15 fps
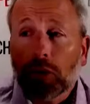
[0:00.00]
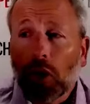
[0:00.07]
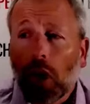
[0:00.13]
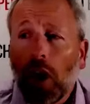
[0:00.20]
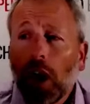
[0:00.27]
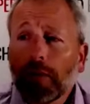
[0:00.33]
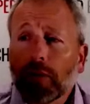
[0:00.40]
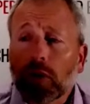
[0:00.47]
to
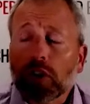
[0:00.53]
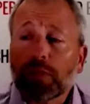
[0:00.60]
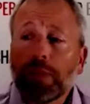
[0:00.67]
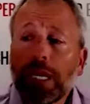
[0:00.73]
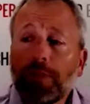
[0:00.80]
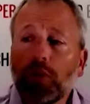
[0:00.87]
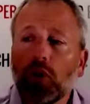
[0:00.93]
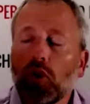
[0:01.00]
offer is
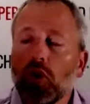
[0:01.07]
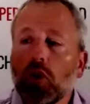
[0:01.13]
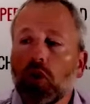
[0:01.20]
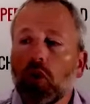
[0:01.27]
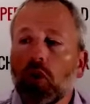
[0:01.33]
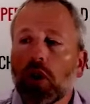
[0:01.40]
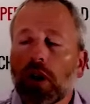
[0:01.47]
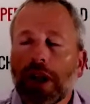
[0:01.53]
people
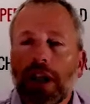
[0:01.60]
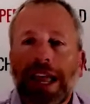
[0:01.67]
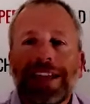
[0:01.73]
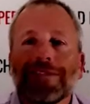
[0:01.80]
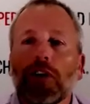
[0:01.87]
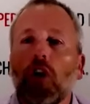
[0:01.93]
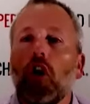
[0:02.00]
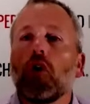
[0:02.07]
who
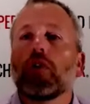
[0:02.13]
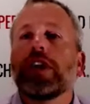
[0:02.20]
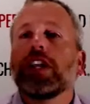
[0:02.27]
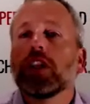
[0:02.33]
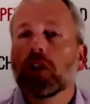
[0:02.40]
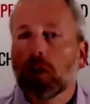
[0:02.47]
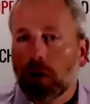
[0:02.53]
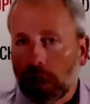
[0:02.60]
have already
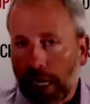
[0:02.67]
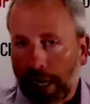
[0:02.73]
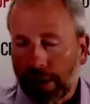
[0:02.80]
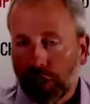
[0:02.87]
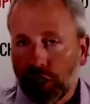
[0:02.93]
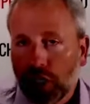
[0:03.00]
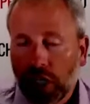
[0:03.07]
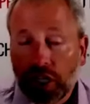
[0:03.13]
learned how
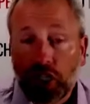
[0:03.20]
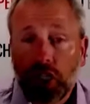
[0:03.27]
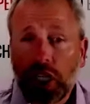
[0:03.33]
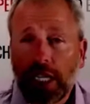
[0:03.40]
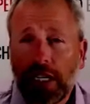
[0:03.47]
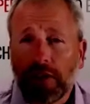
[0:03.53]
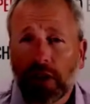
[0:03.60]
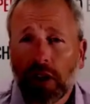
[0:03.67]
to
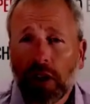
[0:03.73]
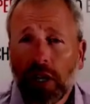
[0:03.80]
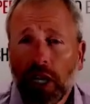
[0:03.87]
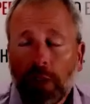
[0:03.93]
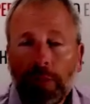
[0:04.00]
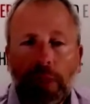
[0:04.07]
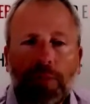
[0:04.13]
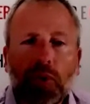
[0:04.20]
achieve,
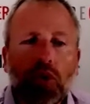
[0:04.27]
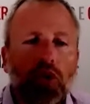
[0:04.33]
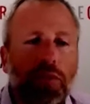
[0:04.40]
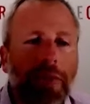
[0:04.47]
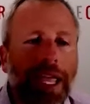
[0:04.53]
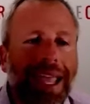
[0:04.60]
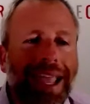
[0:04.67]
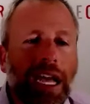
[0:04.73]
people who
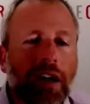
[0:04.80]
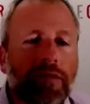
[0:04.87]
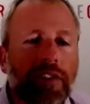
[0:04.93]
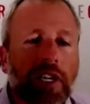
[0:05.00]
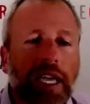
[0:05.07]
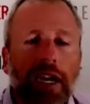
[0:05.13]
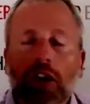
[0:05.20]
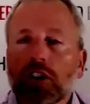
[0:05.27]
may have
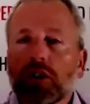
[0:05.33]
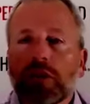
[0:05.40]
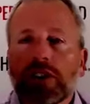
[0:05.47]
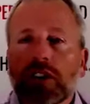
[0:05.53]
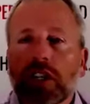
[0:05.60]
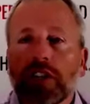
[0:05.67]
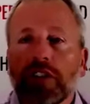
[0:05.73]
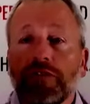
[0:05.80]
the
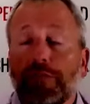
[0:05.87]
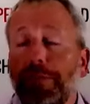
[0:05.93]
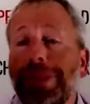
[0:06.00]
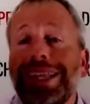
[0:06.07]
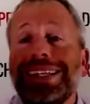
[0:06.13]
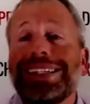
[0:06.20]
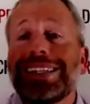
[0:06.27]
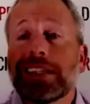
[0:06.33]
characteristic of
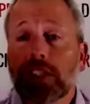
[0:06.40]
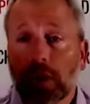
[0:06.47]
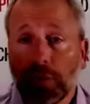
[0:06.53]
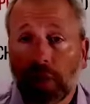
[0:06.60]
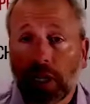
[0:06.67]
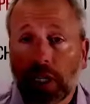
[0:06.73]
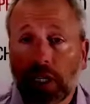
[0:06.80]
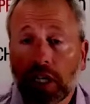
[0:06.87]
being
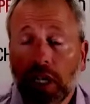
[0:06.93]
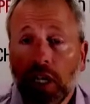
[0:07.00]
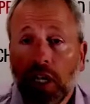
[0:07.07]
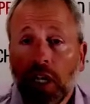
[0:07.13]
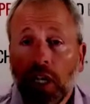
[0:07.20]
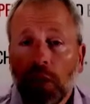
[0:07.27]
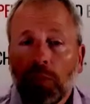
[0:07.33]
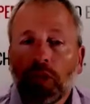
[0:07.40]
disciplined,
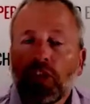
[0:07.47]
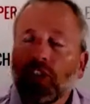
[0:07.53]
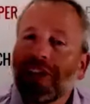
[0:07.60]
but they're